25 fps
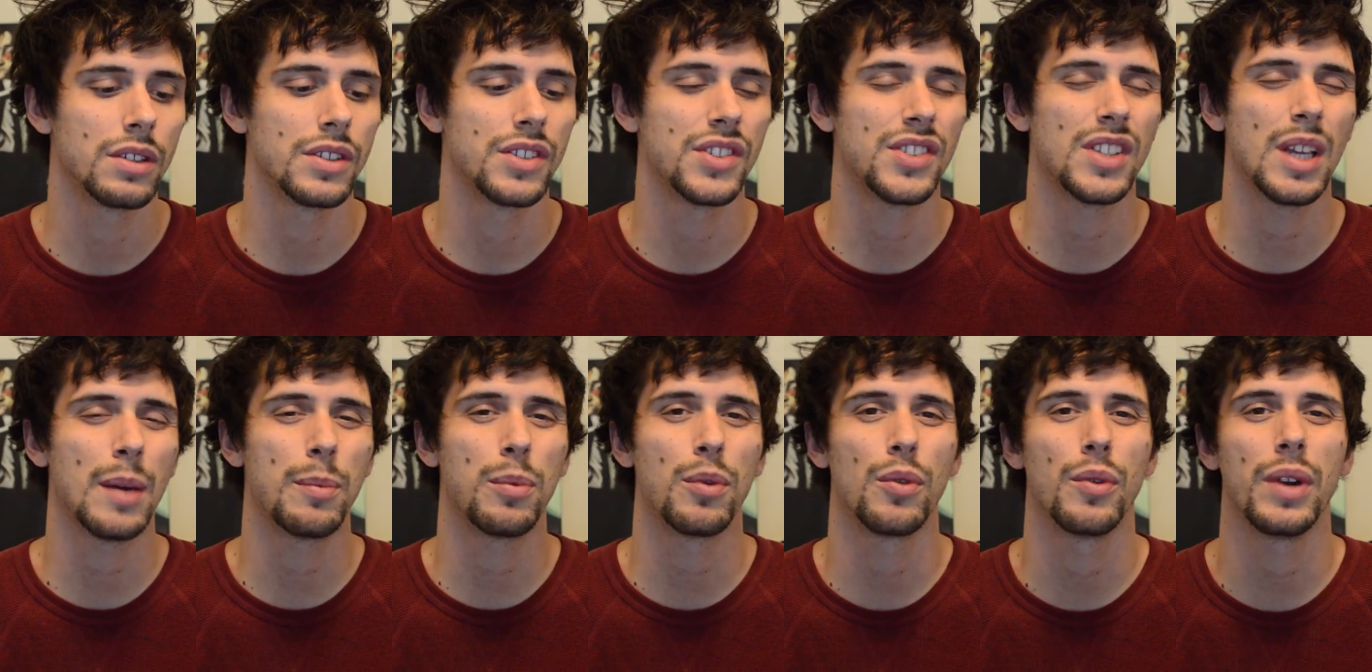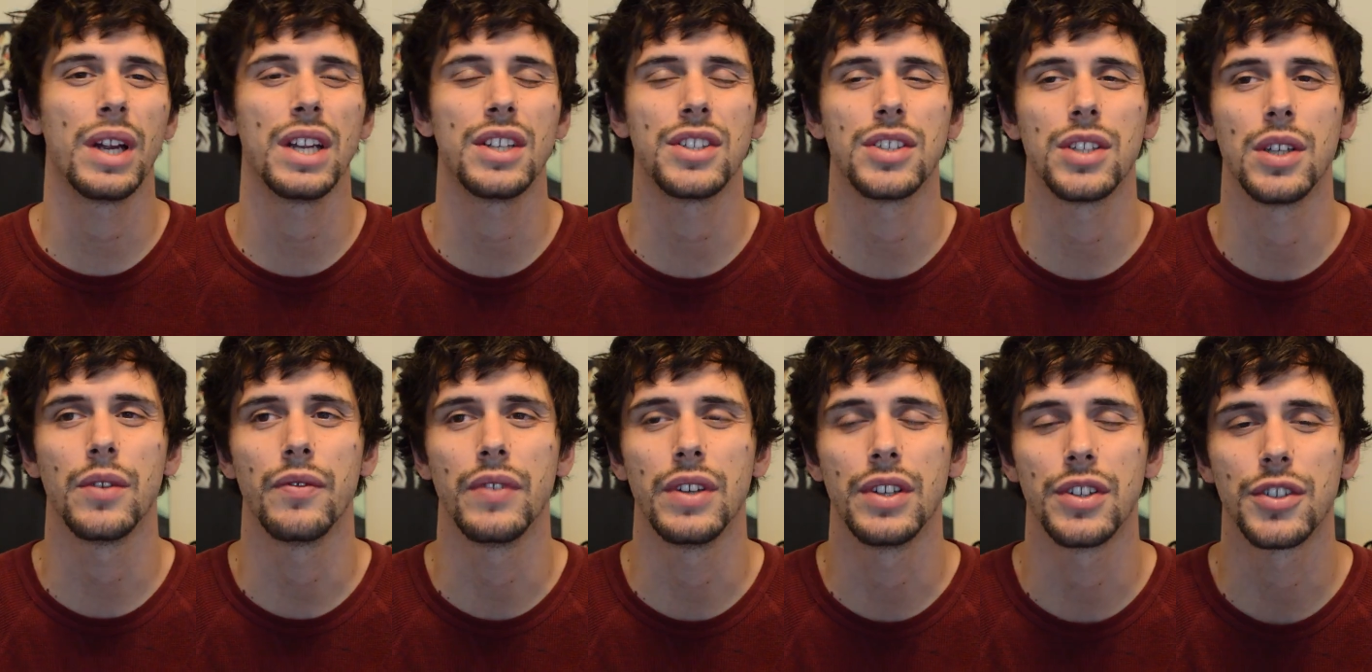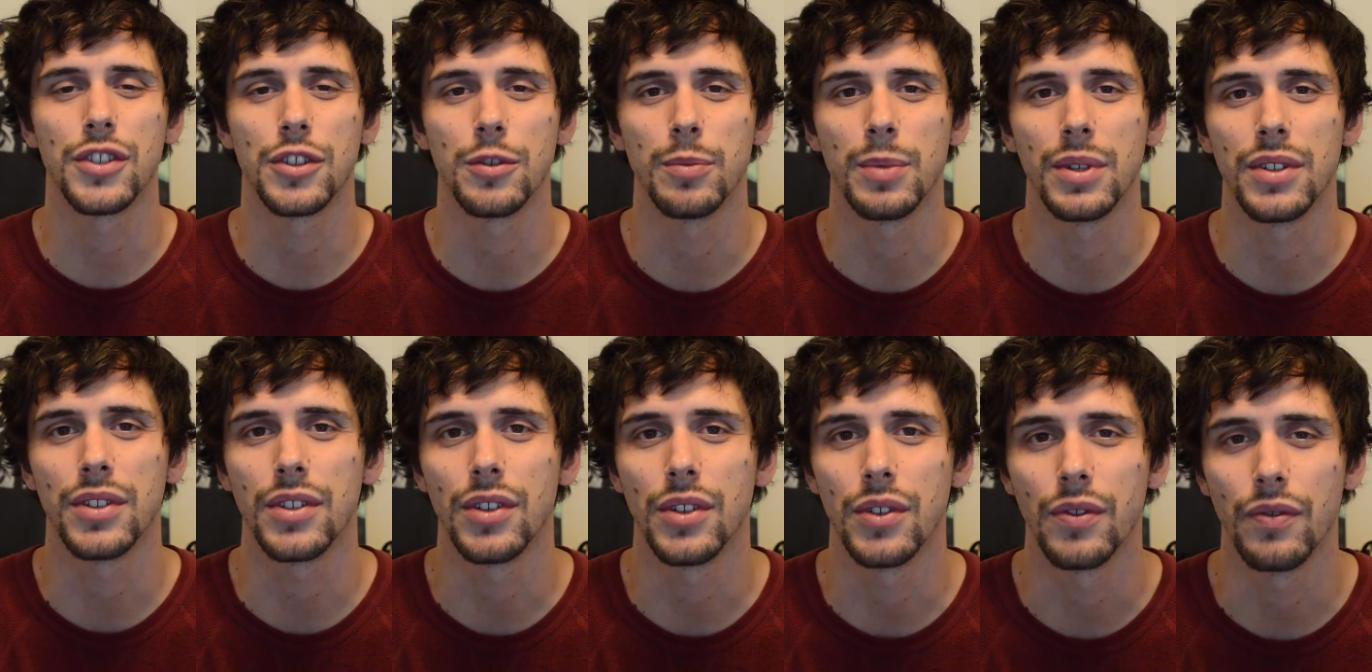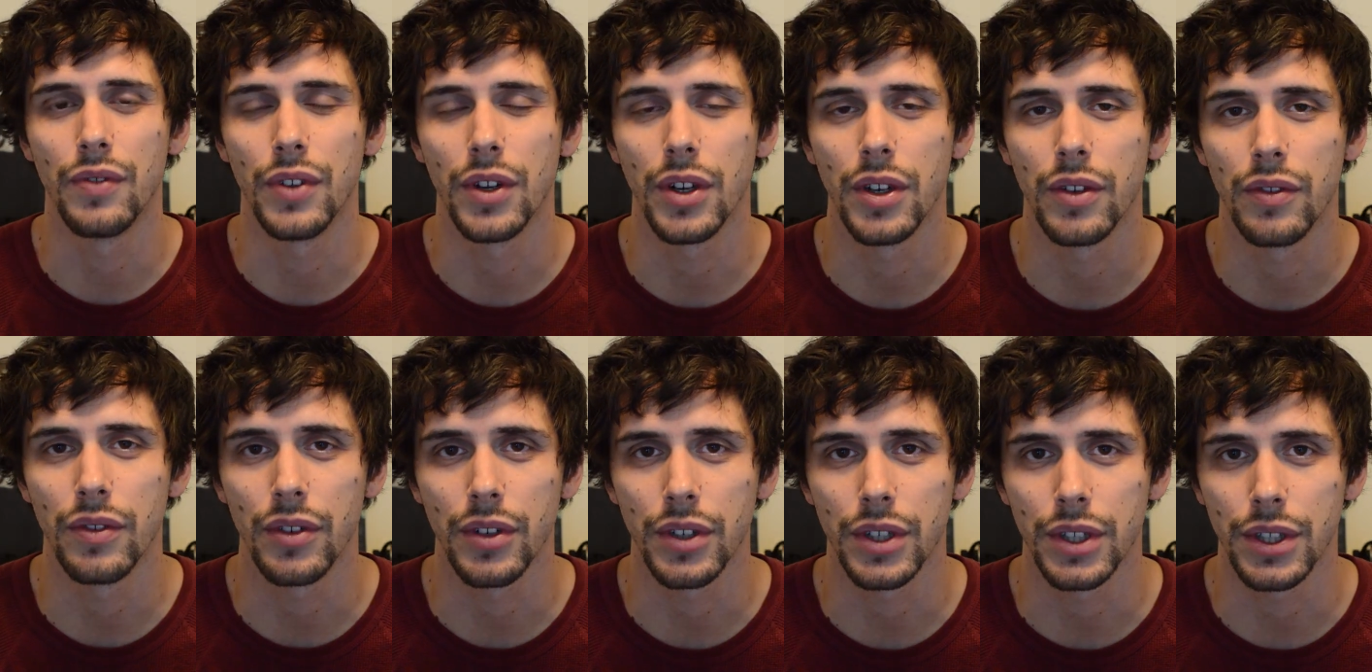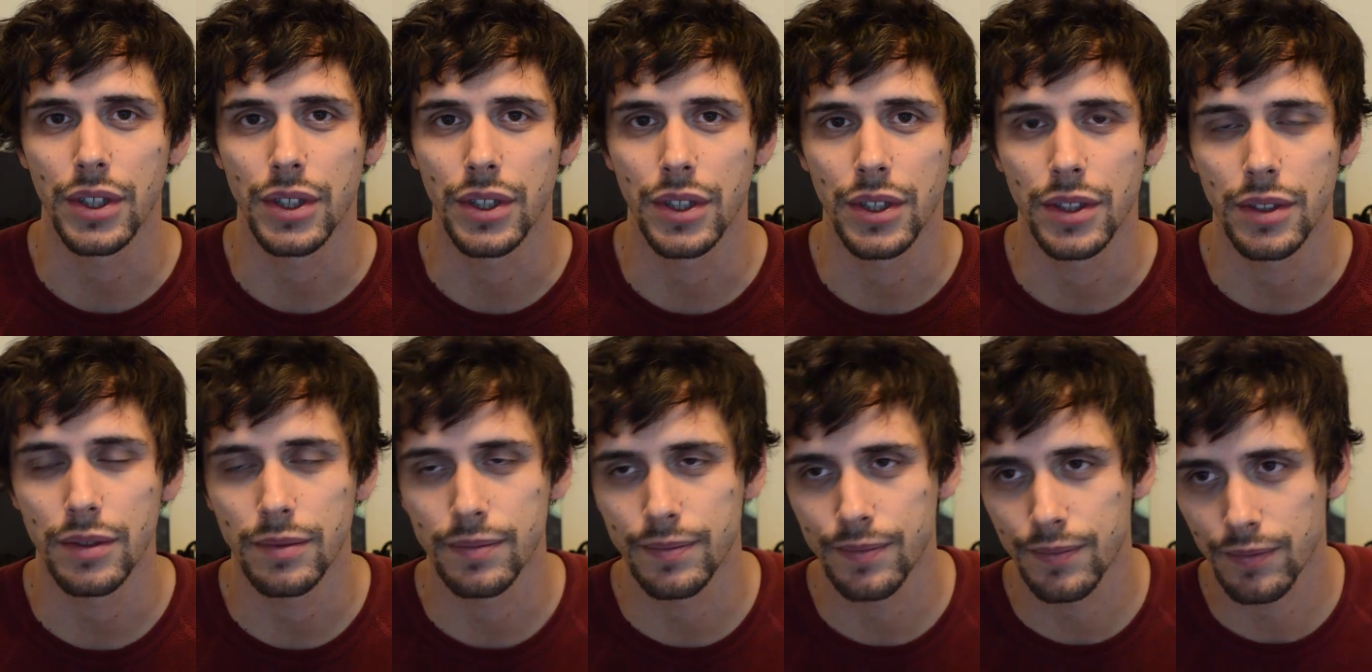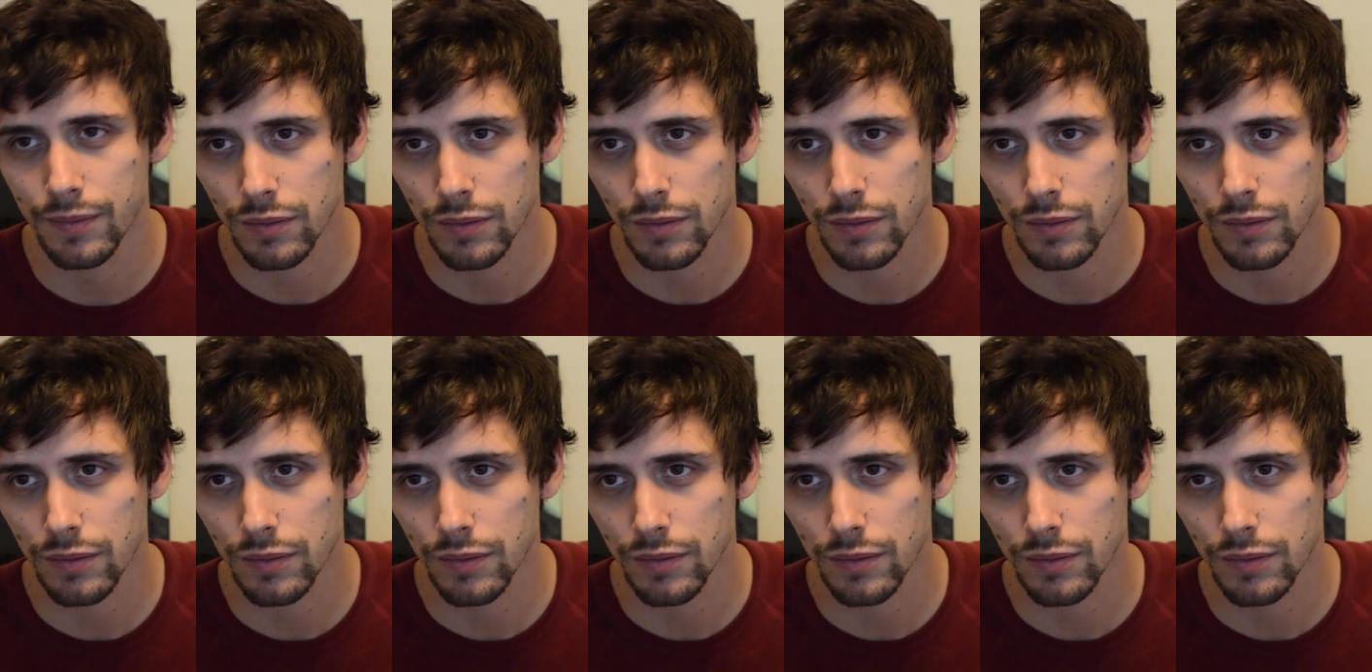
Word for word: separation of instruments is very, very good.